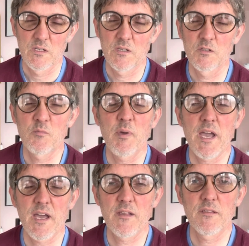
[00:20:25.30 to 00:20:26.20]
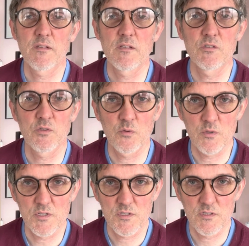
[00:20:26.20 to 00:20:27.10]
This path is
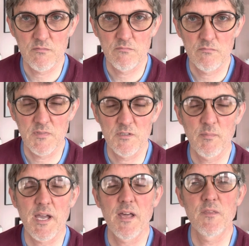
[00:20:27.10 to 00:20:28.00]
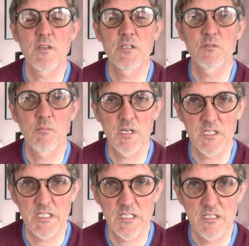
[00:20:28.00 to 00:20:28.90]
yours. This path is
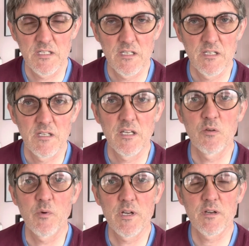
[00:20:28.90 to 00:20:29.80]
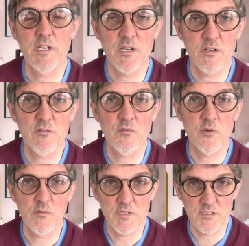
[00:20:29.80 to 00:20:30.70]
mine. And we are here for
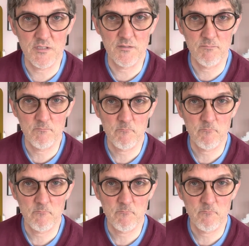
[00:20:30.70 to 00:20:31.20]
a reason.